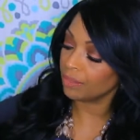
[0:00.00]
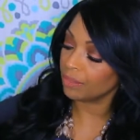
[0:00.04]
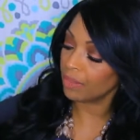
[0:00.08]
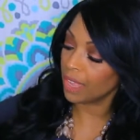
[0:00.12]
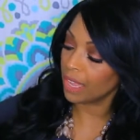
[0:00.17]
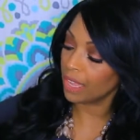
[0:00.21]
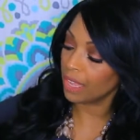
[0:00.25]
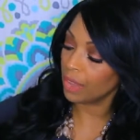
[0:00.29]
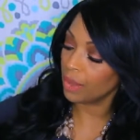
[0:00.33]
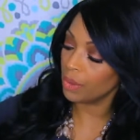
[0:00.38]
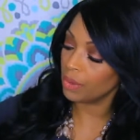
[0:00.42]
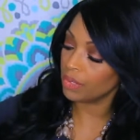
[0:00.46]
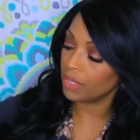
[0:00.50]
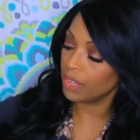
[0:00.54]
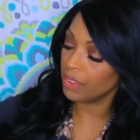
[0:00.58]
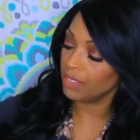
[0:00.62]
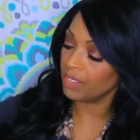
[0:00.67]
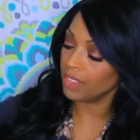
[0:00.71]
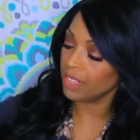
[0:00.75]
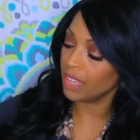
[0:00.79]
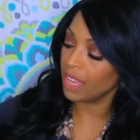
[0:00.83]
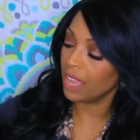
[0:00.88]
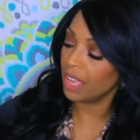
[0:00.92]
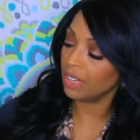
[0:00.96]
that goes
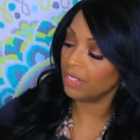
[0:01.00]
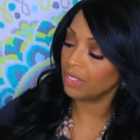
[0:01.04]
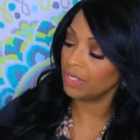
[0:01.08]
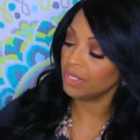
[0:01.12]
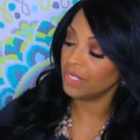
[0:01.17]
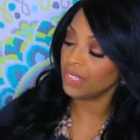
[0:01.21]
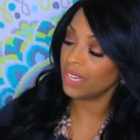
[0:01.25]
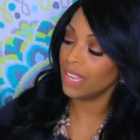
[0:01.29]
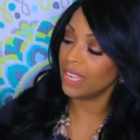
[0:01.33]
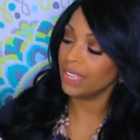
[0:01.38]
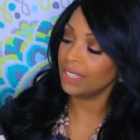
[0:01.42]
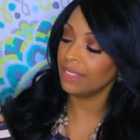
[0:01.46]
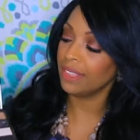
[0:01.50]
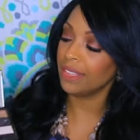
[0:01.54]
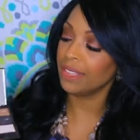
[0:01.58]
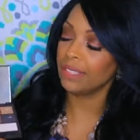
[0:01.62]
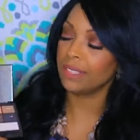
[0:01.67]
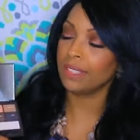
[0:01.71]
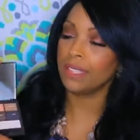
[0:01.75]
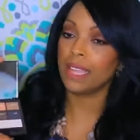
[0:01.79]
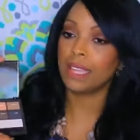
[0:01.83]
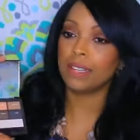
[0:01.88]
over the colors like this,